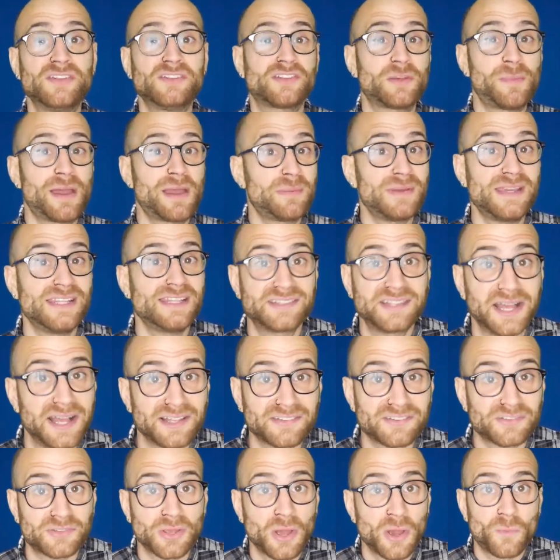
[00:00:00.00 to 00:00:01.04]
so maybe he
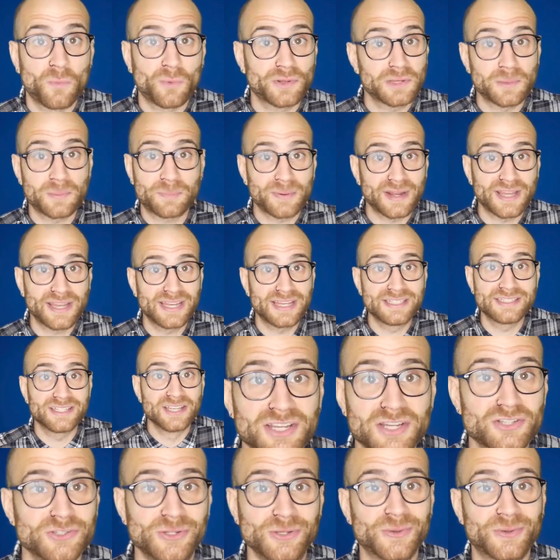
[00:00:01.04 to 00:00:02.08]
does want to bring
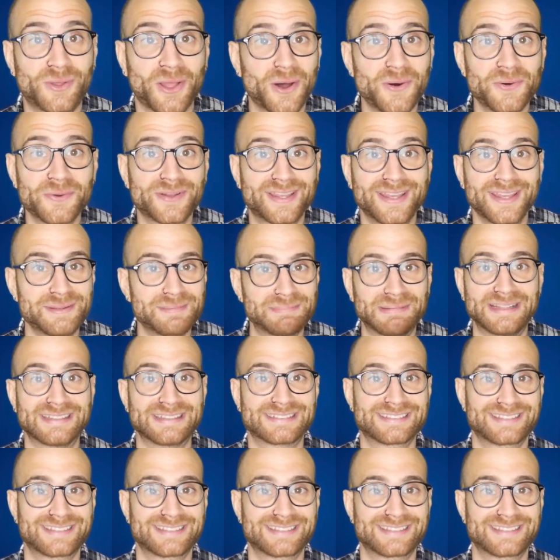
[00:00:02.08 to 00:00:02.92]
in new goalkeeping